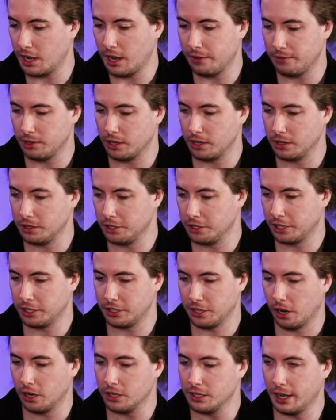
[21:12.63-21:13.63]
Have your
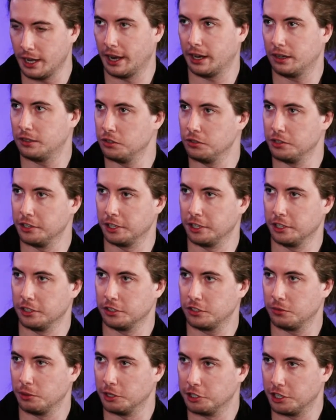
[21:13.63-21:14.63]
guitar tech doing your
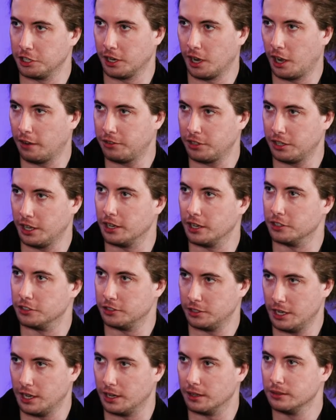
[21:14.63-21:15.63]
switching off
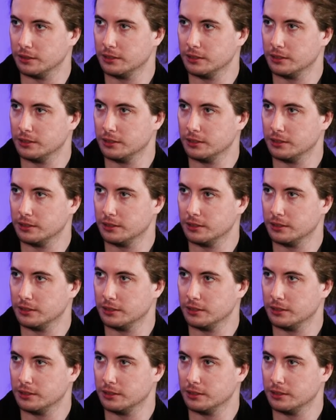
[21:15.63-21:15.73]
stage. Yeah.